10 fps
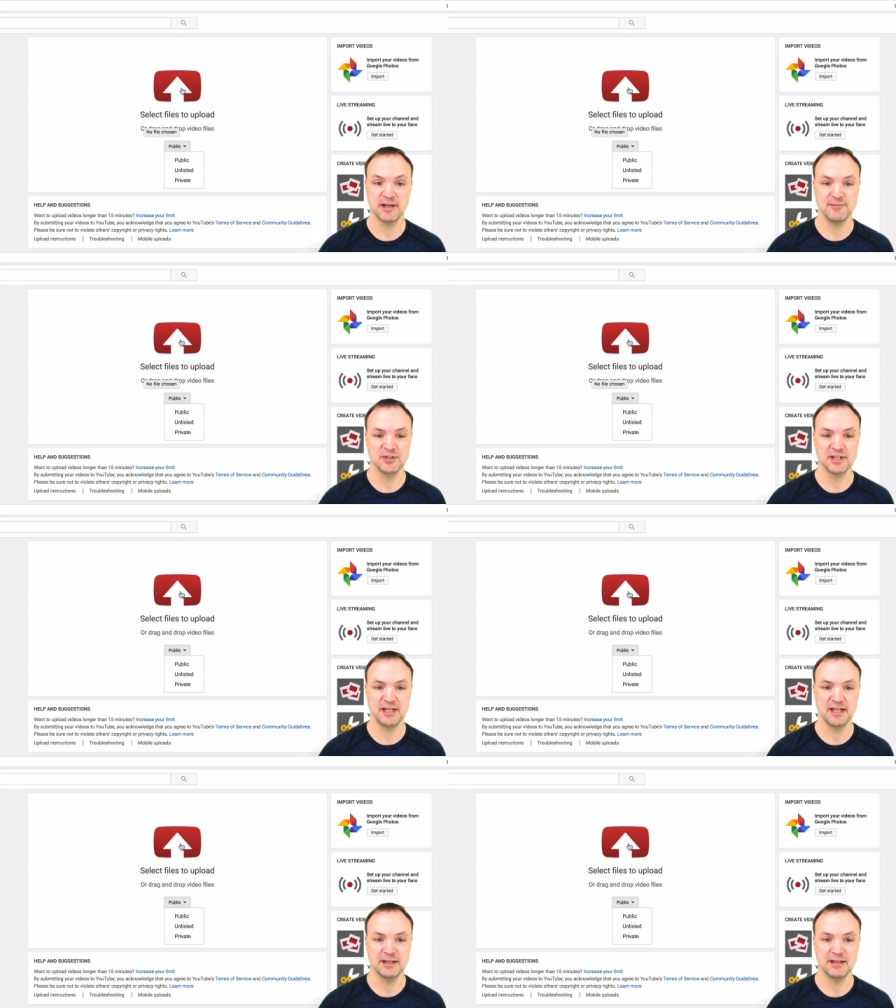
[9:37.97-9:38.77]
I'm just
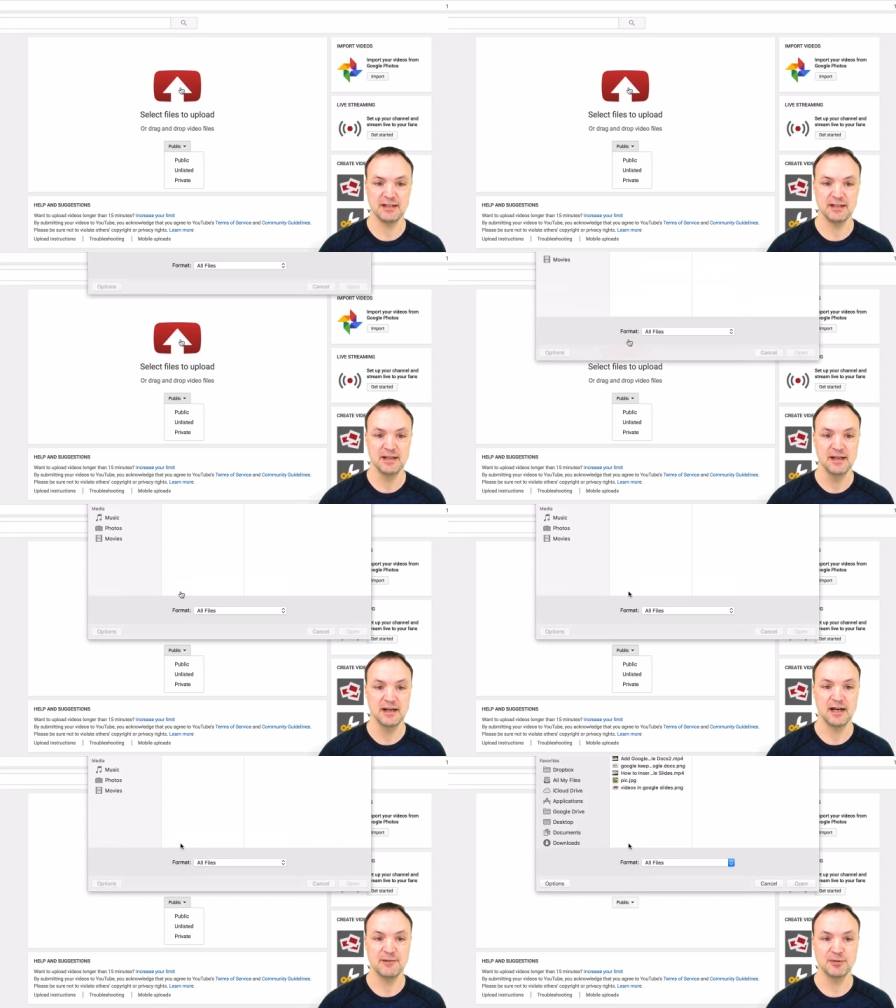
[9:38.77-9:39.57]
going to hit the
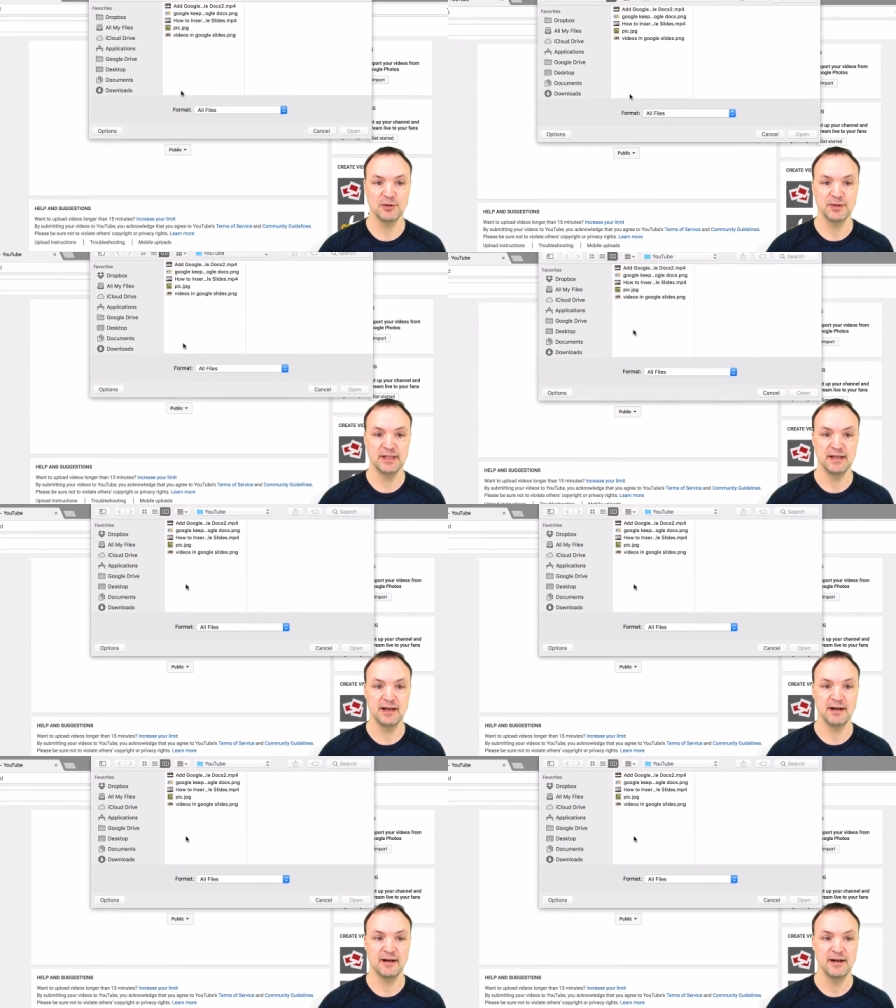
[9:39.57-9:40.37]
upload
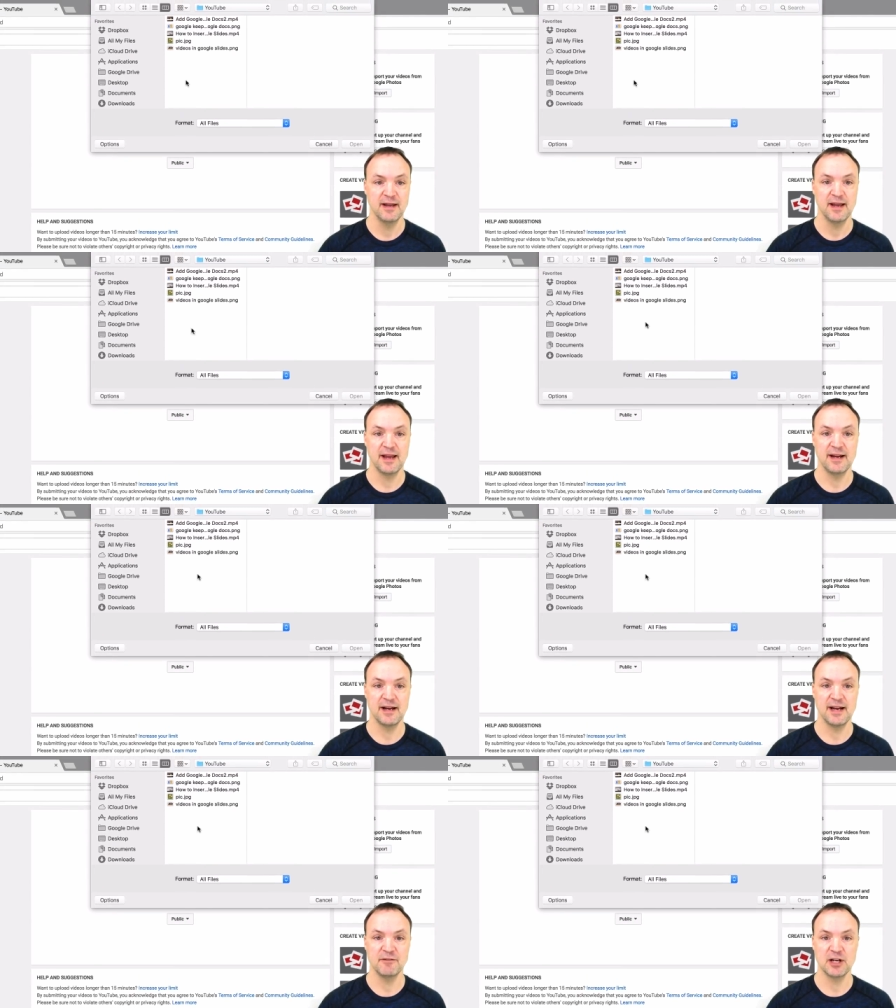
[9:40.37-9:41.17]
here, and
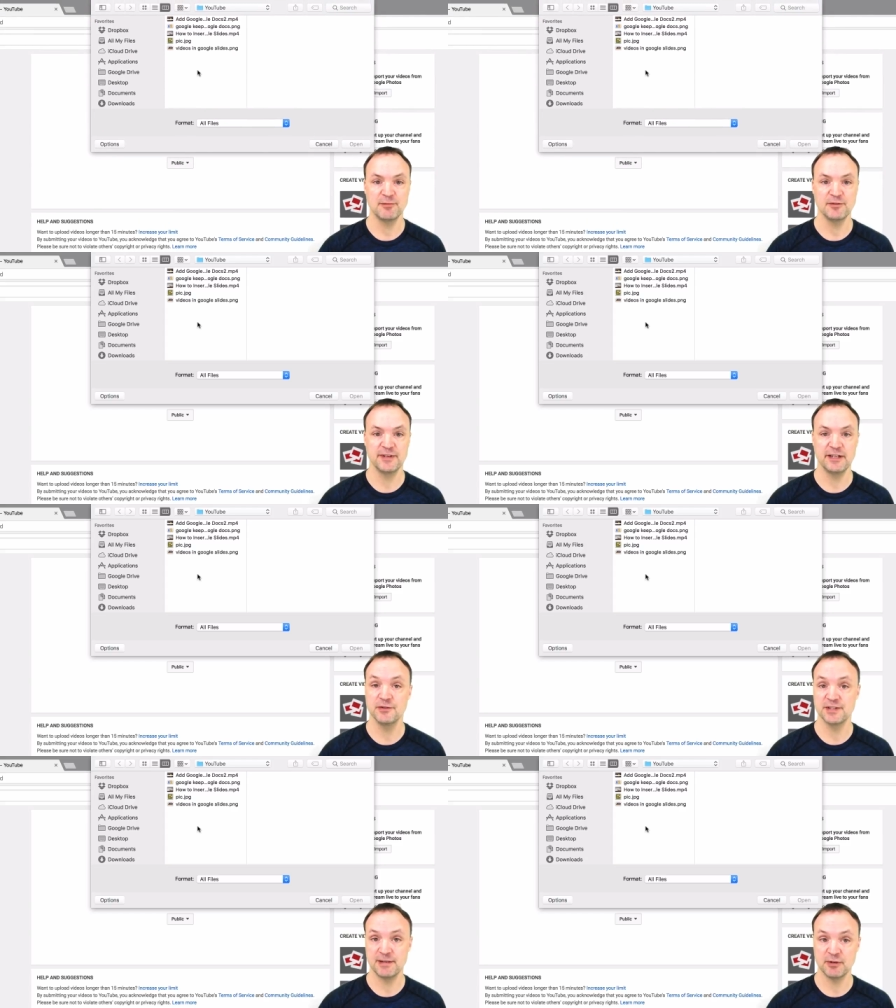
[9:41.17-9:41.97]
I have a couple of
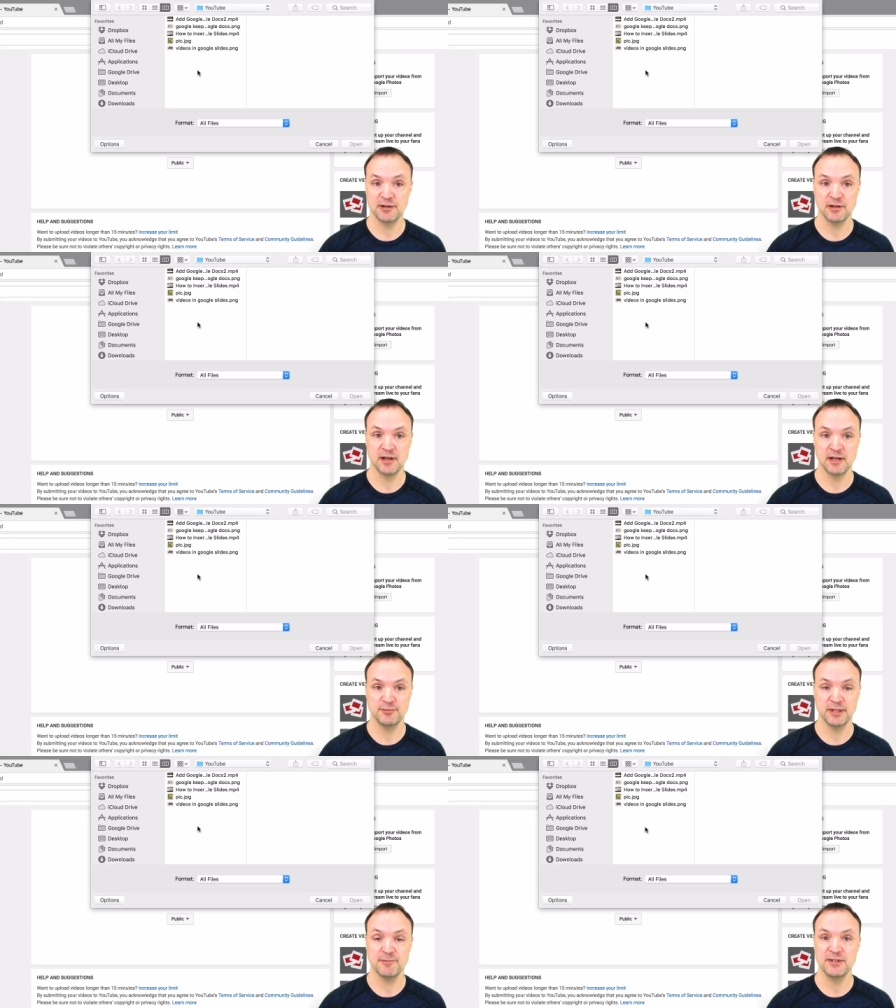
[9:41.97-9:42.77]
videos that I'm going to
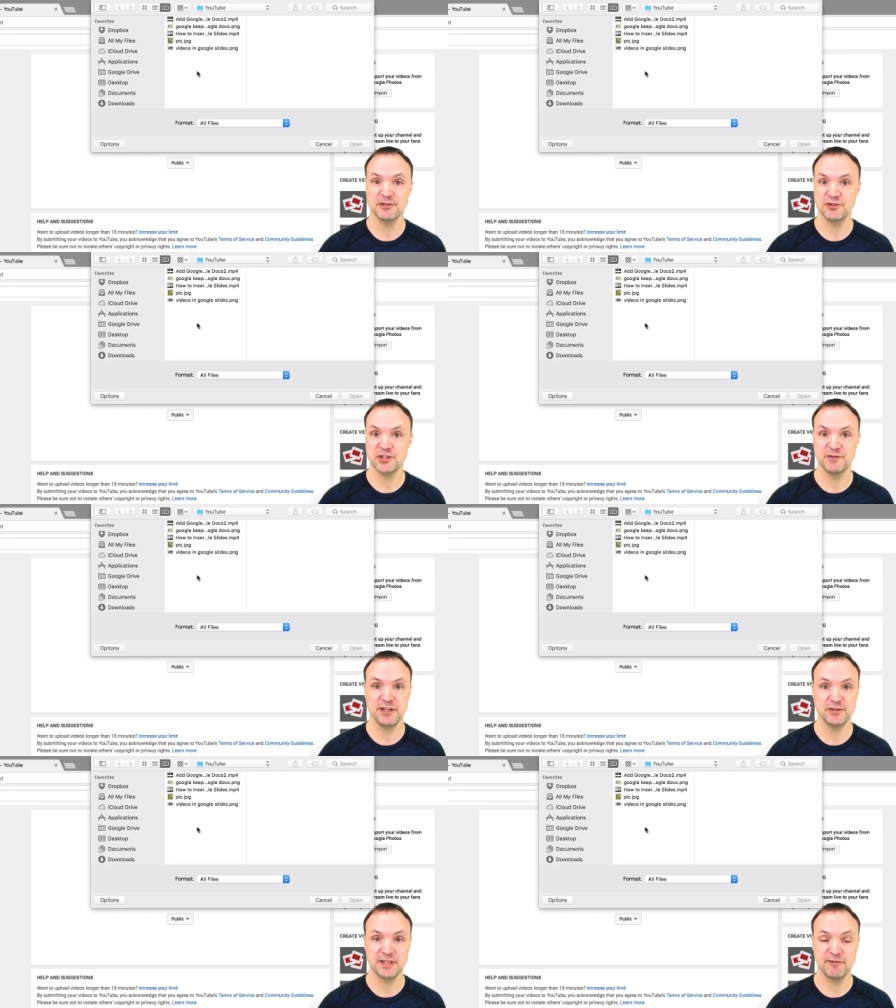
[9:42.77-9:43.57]
put up. These are just
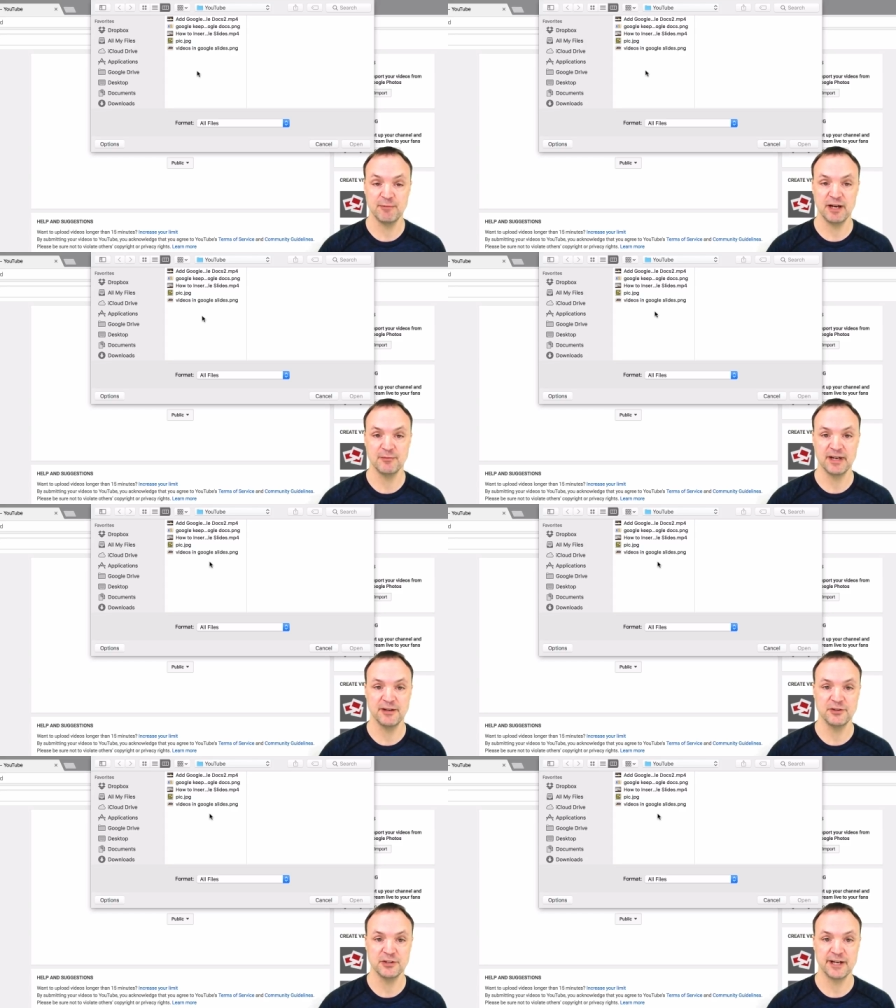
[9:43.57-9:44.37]
videos that I've made on my
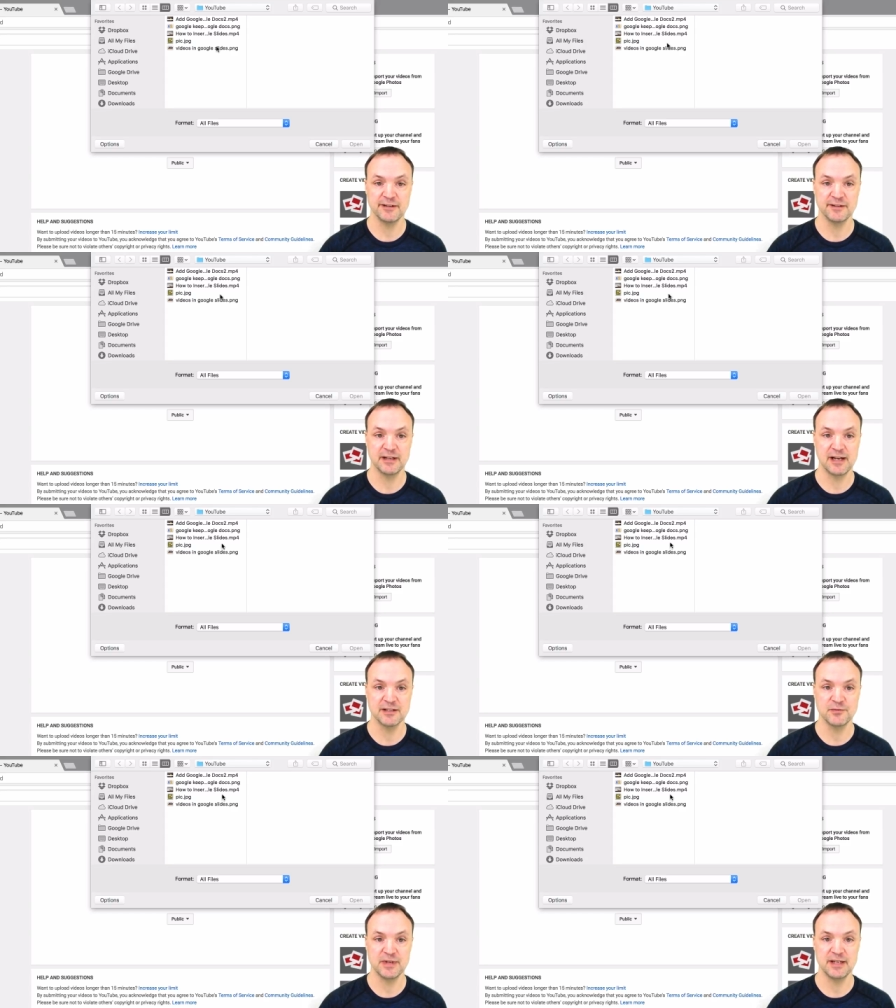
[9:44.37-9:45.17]
other channel in the
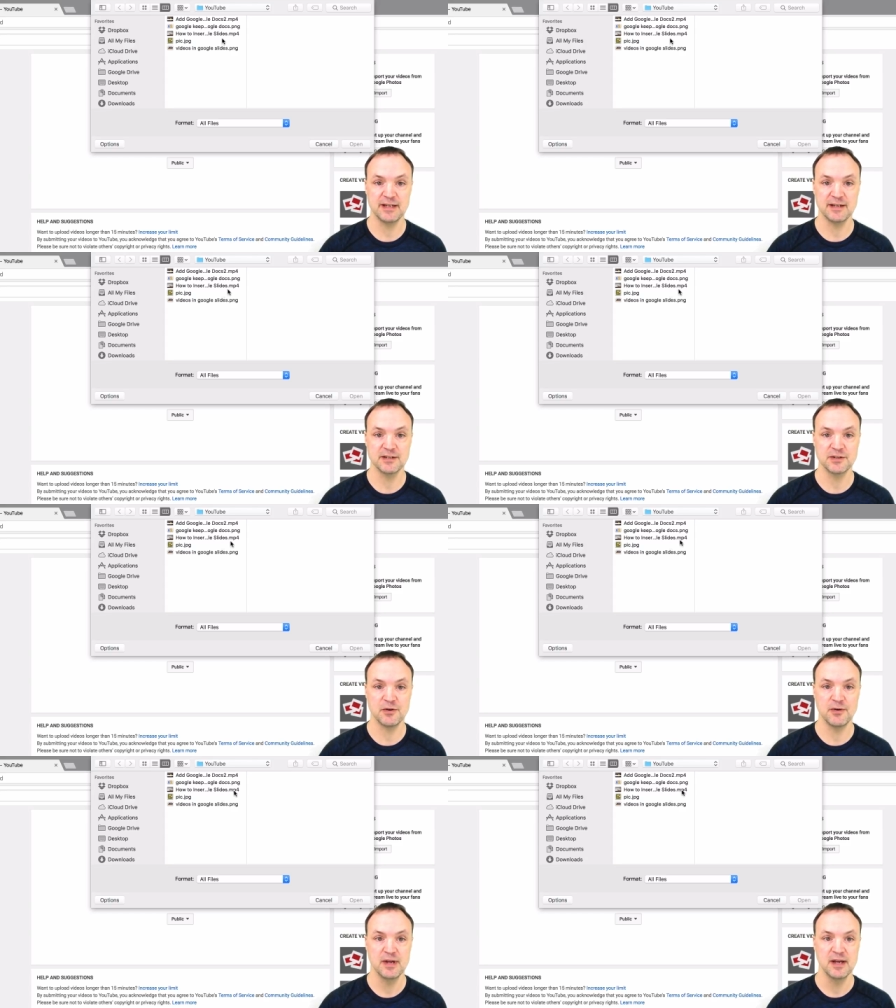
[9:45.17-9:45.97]
last week here,
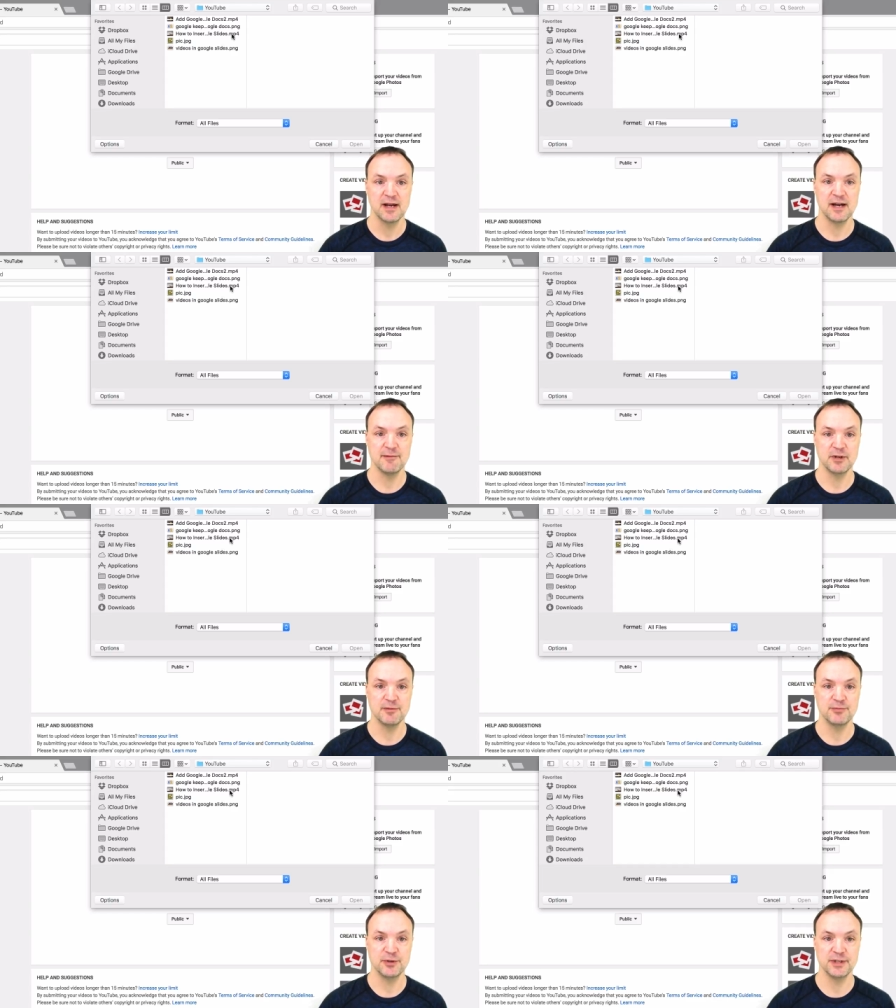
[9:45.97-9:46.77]
so I'm going to
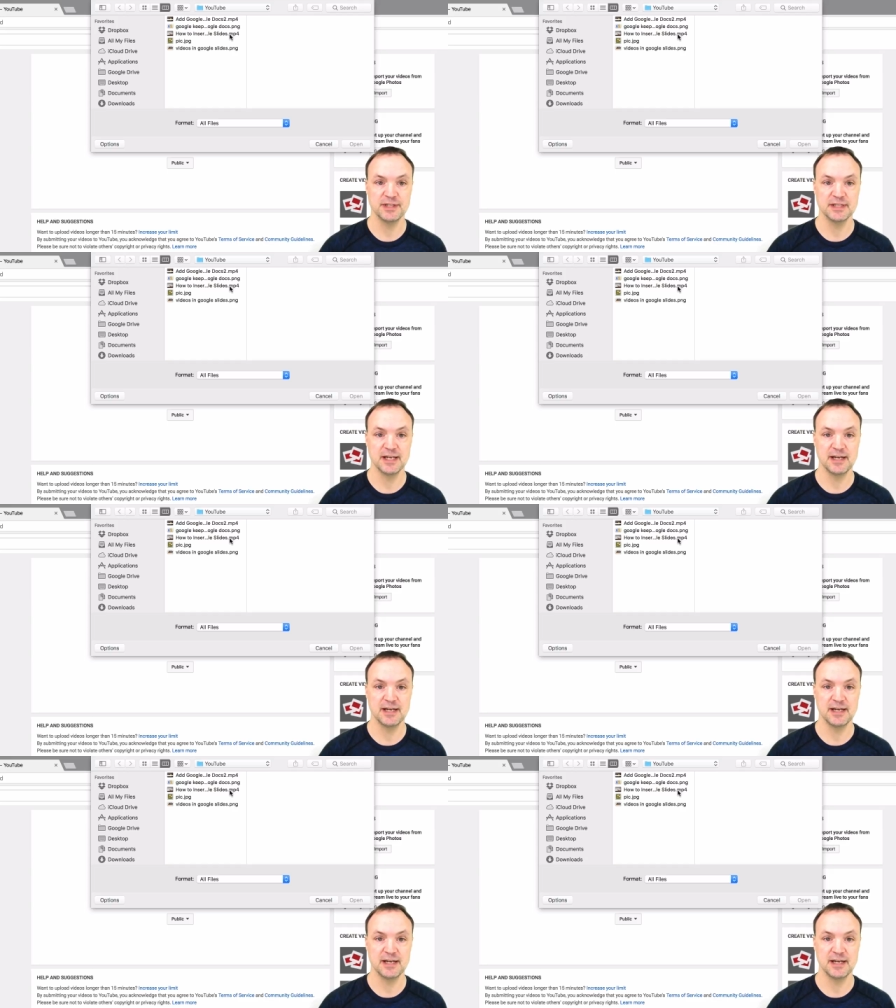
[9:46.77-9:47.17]
put